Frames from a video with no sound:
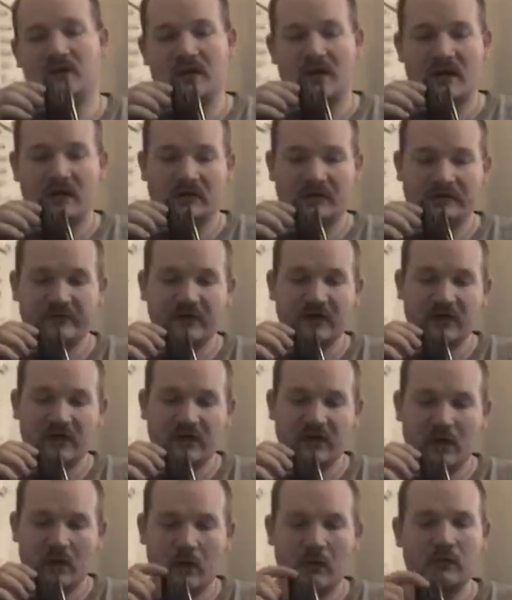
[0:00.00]
I don't see
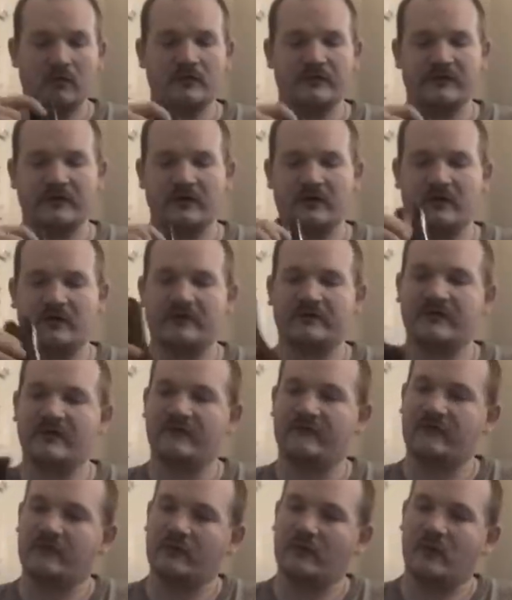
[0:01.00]
any holes here
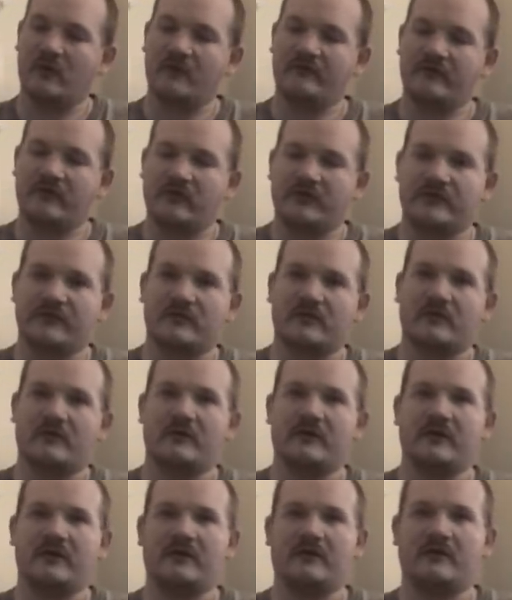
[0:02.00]
except for the one for the
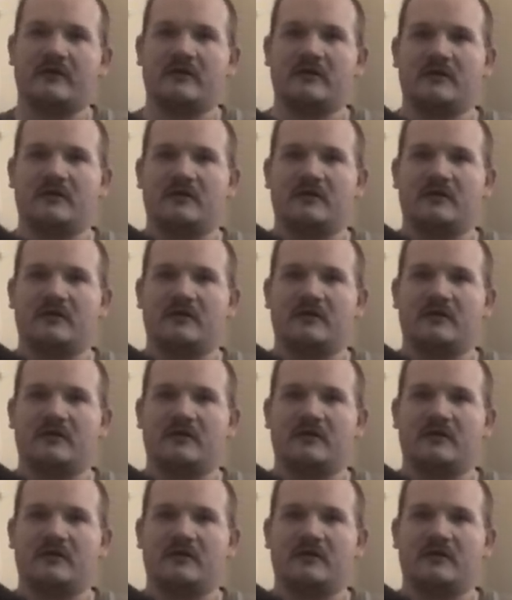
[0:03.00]
screw here.